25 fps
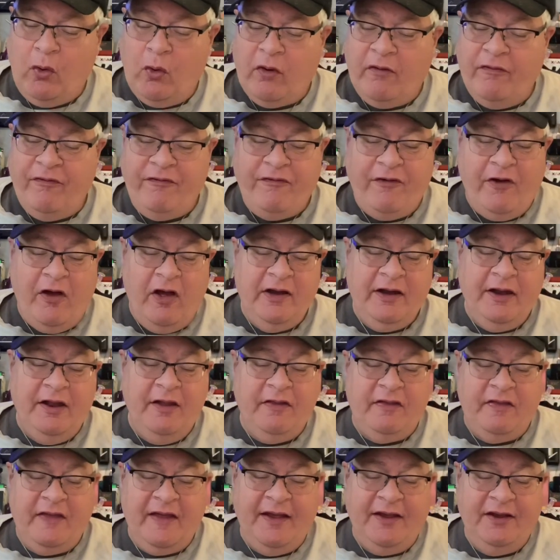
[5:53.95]
or fun
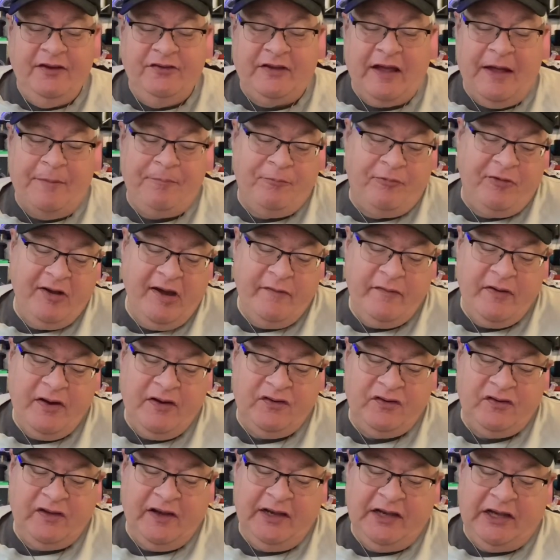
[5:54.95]
in things that
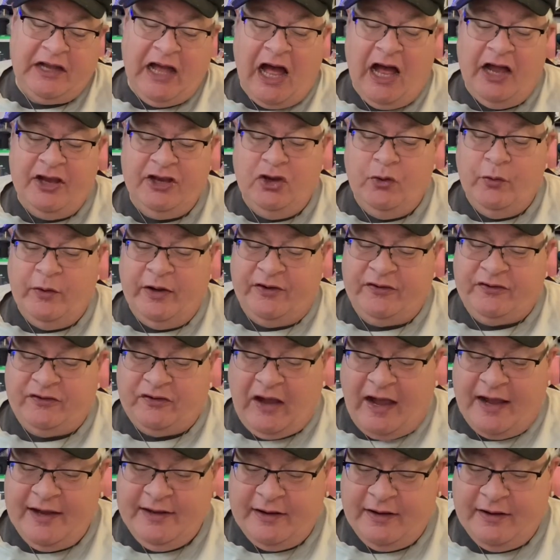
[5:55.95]
previously got you
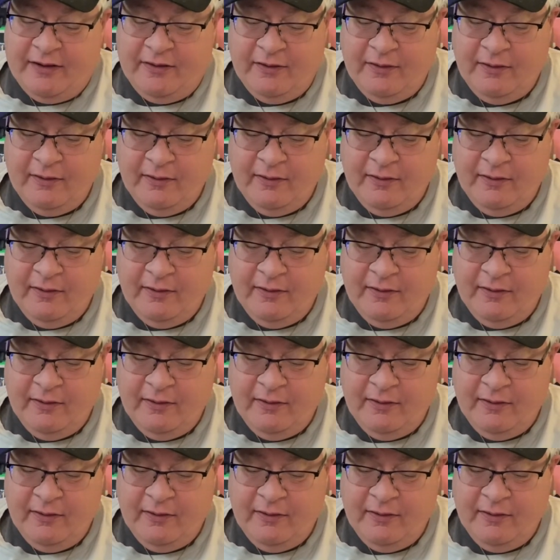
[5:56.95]
excited.